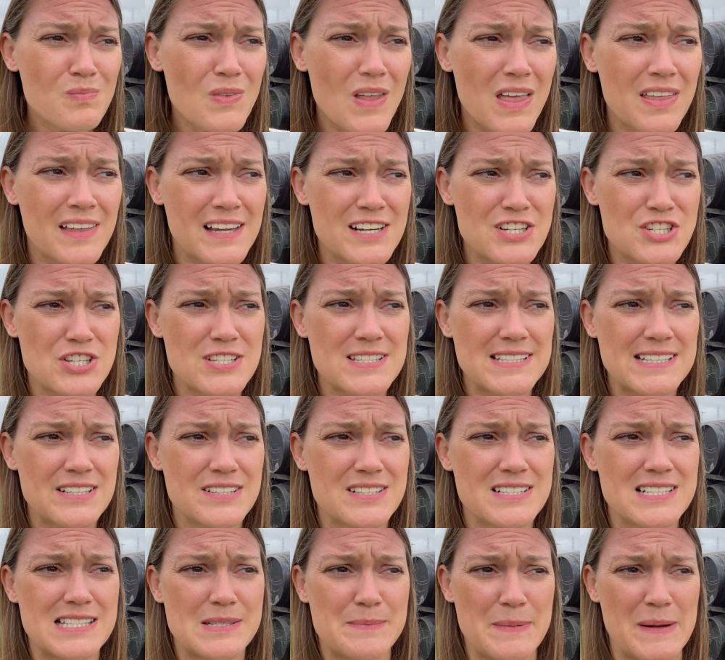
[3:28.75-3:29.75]
Like just here
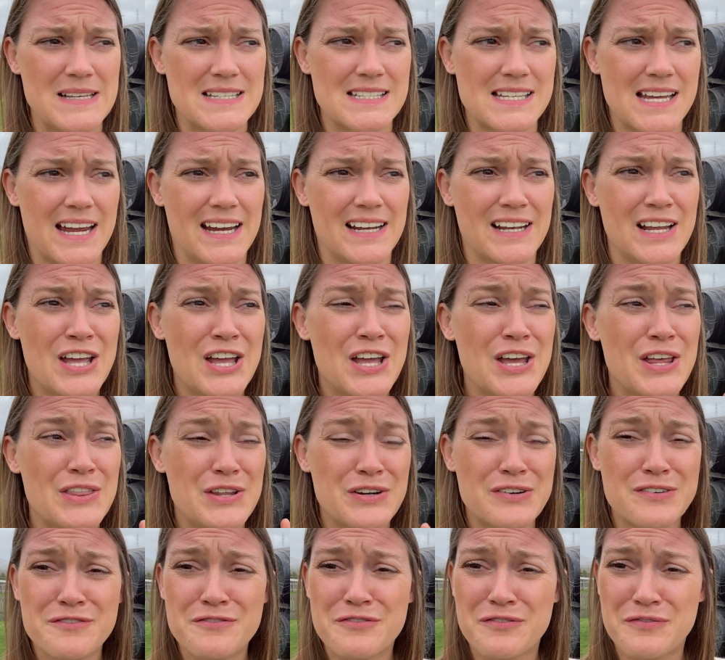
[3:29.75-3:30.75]
in Speyside,
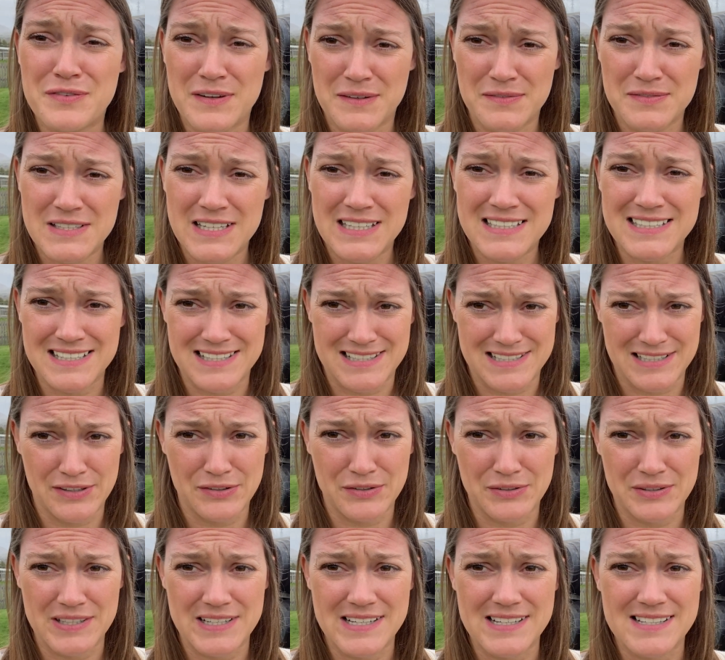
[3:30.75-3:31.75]
there are 50
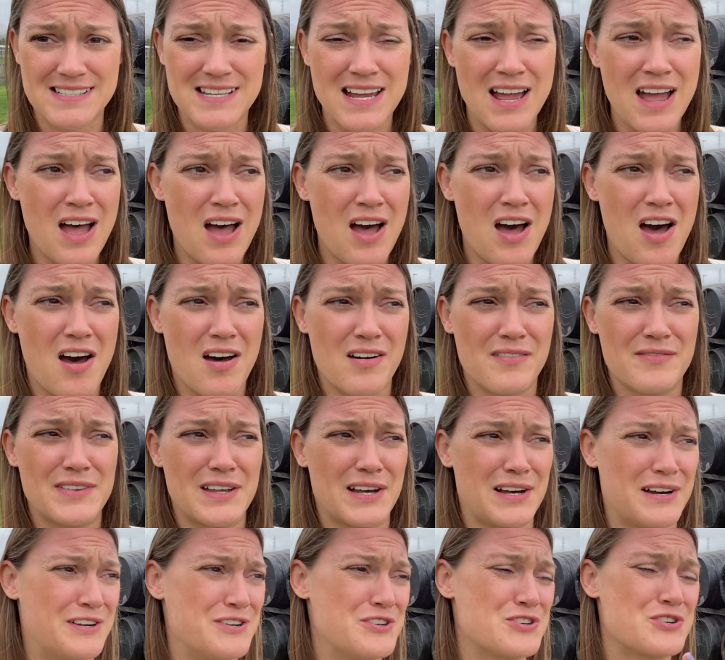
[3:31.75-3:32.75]
distilleries of the
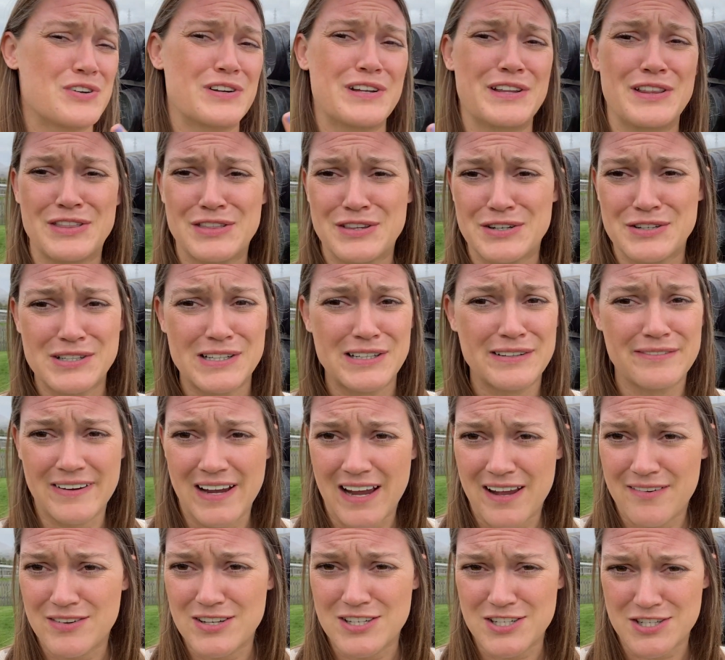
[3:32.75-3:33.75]

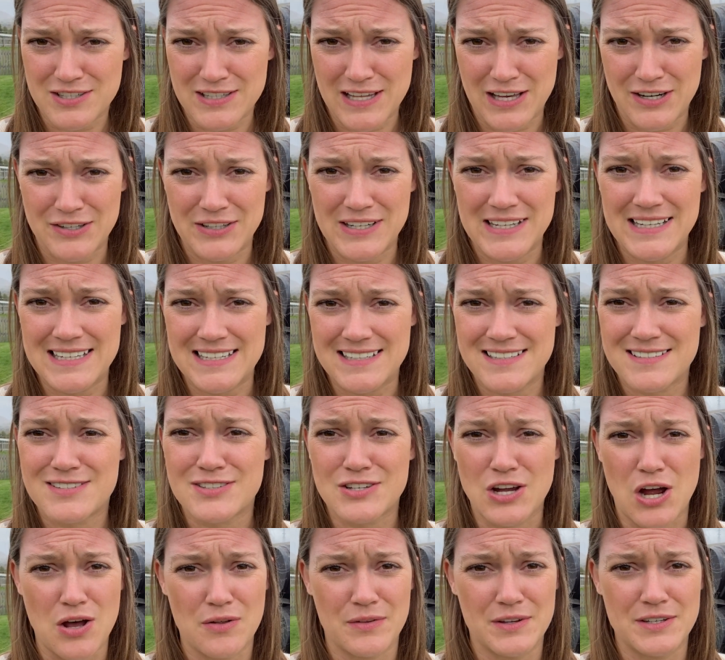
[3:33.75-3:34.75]
135-ish that are in
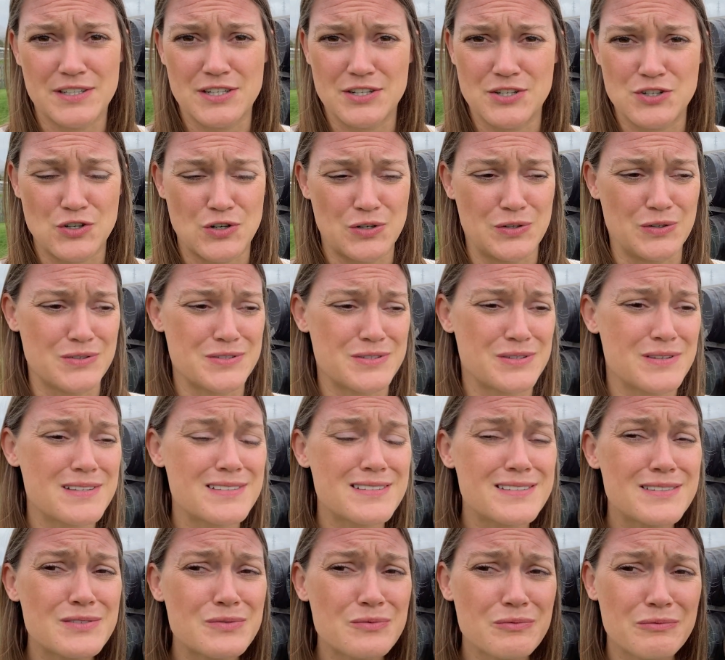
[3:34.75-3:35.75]
Scotland in general. So this
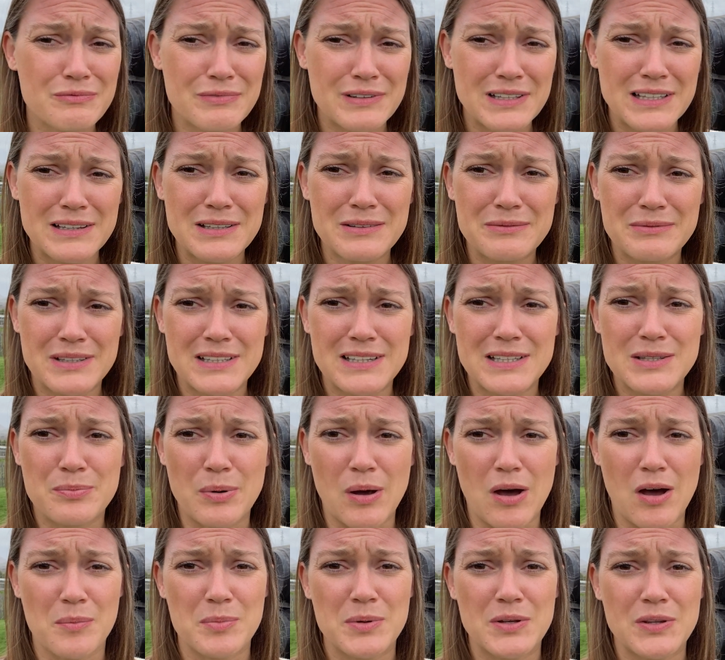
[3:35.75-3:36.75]
is a really, really
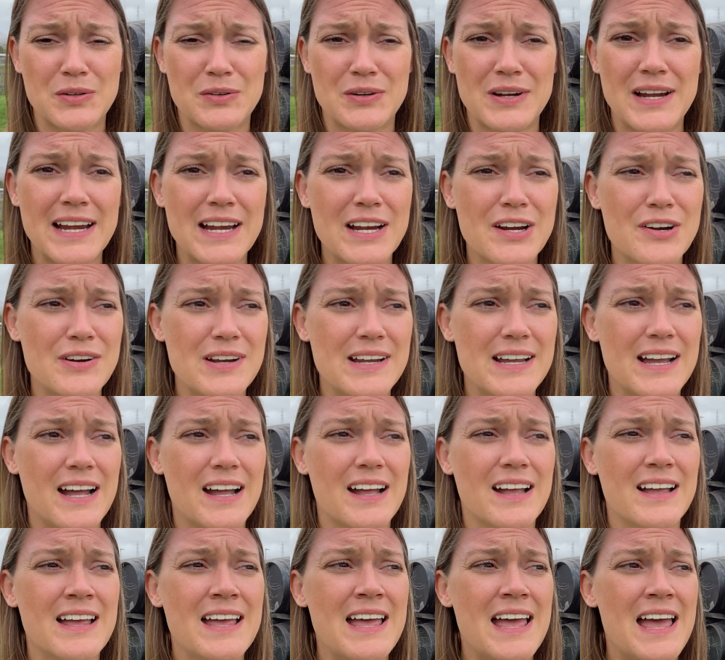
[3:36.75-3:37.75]
popular area.